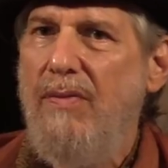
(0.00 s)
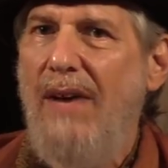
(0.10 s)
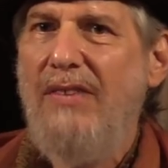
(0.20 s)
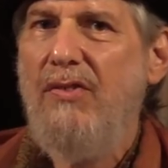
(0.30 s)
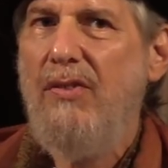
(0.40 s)

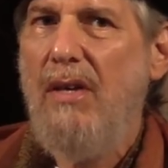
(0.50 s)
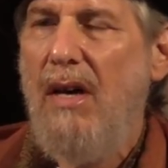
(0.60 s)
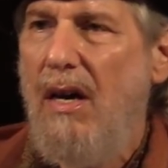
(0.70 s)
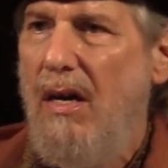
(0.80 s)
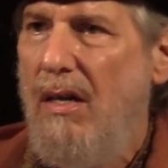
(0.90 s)

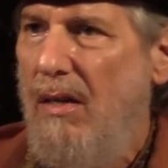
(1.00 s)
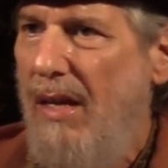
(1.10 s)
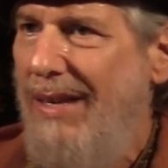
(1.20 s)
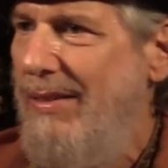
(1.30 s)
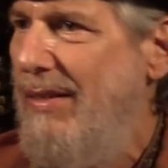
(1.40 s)
Tvastar
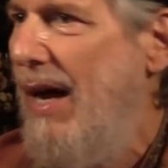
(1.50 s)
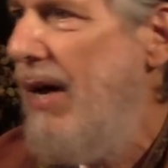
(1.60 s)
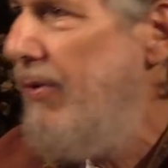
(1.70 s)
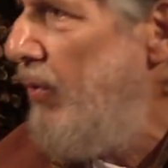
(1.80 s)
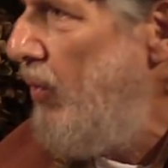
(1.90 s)
and
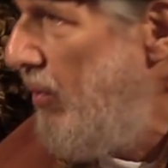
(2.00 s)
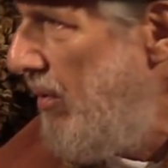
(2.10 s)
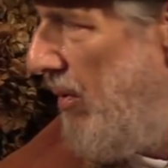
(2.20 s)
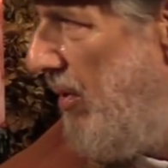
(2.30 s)
Danu,